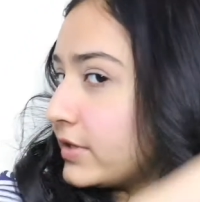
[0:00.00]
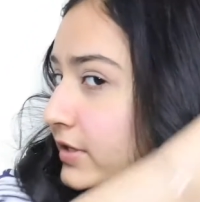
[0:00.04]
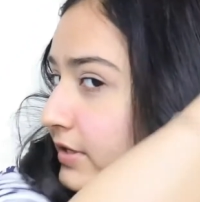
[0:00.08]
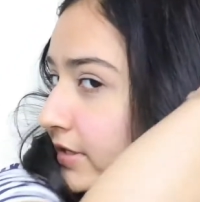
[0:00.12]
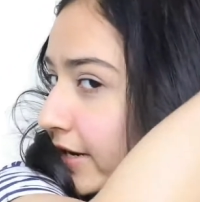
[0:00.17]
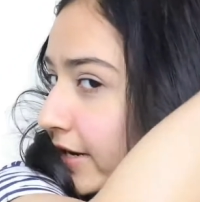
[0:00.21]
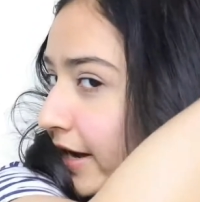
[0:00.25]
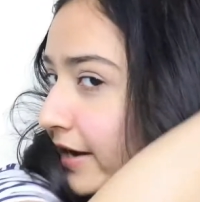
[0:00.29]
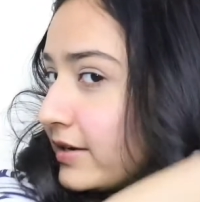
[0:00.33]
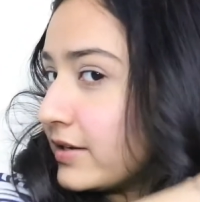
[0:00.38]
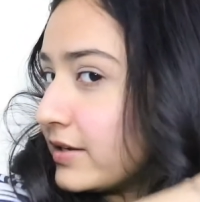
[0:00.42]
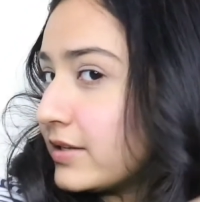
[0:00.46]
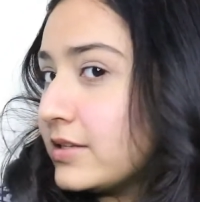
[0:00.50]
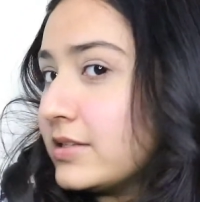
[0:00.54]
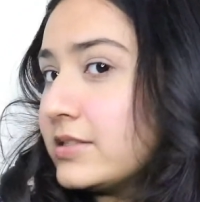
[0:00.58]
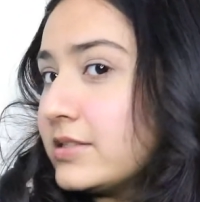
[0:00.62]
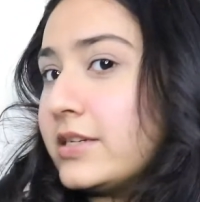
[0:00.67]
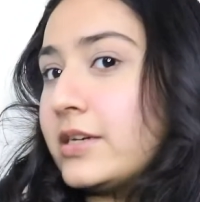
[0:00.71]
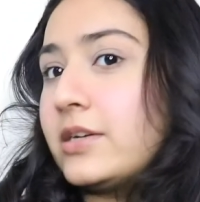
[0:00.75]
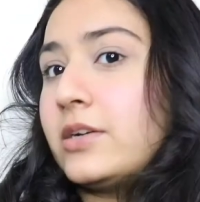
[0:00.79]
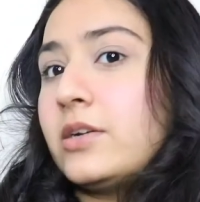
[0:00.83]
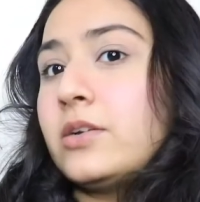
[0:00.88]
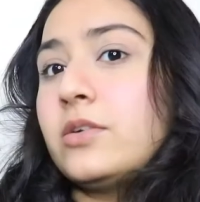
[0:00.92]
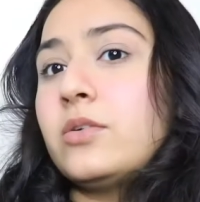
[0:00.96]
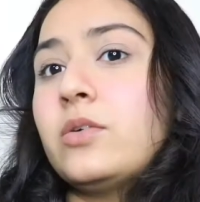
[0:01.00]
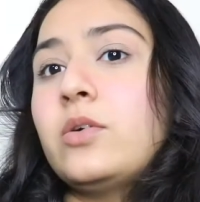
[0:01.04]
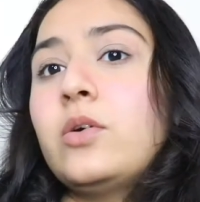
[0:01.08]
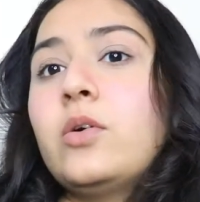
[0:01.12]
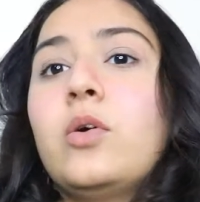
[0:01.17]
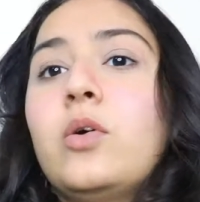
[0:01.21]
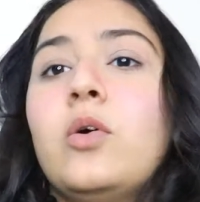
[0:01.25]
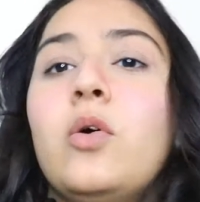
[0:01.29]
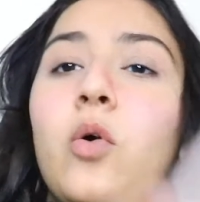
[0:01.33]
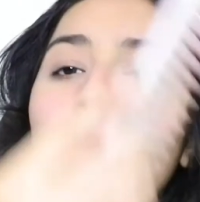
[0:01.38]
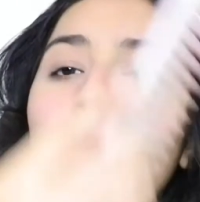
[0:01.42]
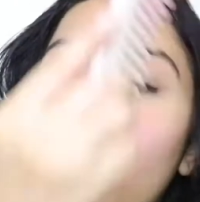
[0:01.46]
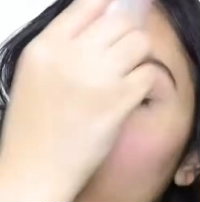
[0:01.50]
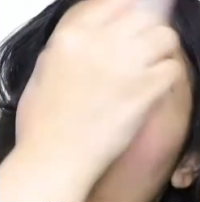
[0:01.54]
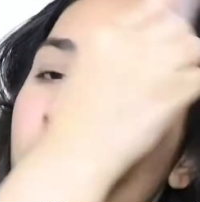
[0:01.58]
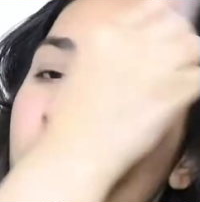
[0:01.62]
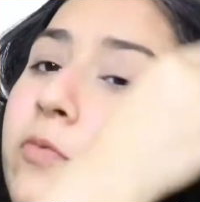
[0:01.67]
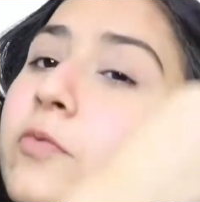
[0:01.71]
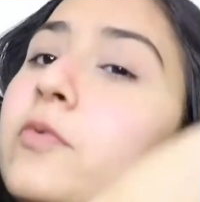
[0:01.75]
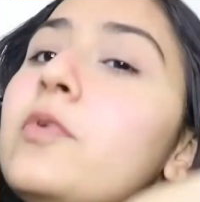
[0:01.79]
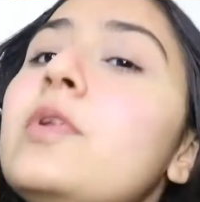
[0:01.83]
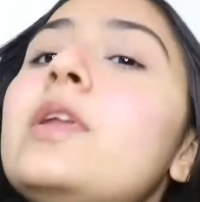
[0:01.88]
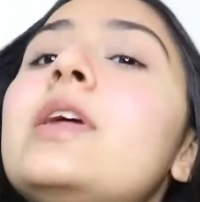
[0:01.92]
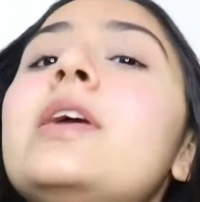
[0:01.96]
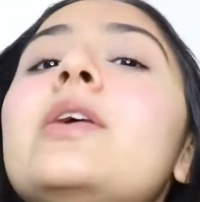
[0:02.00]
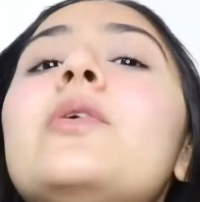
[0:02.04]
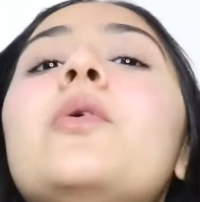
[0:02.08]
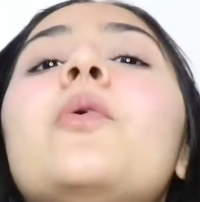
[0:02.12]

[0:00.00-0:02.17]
the tangles and hopefully